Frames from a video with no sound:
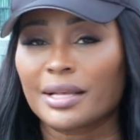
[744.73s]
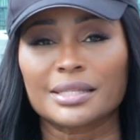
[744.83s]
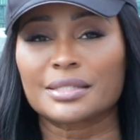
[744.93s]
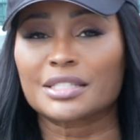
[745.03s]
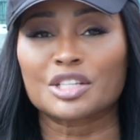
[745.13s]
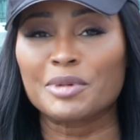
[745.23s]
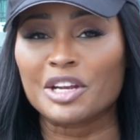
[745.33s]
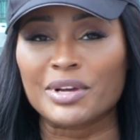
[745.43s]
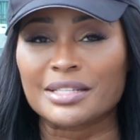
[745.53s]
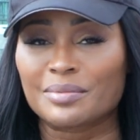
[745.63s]
Like, it's so
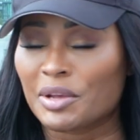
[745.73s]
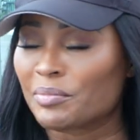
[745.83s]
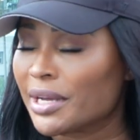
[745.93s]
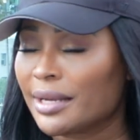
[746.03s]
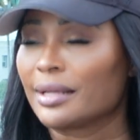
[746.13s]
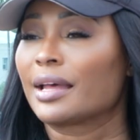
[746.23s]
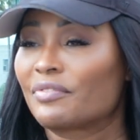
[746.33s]
many ways to make money.